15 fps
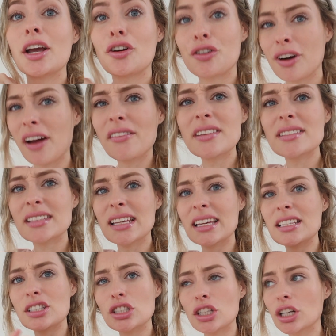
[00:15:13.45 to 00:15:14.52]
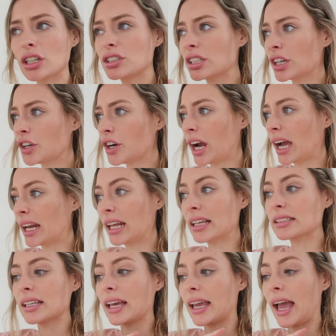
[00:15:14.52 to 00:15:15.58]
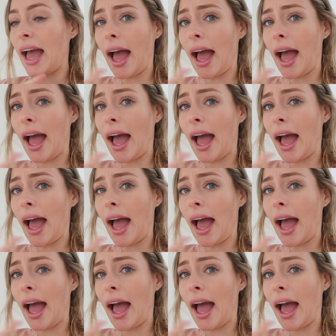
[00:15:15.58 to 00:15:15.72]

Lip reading: crevices, nooks and crannies, like